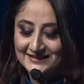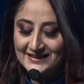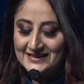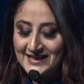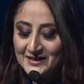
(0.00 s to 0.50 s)

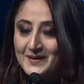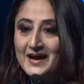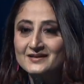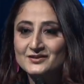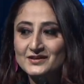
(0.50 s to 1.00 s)
let's get
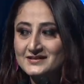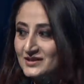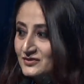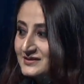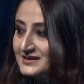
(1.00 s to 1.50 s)
back to the
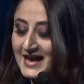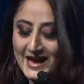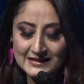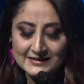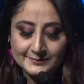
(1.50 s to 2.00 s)
sessions at
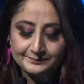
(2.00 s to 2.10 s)
hand.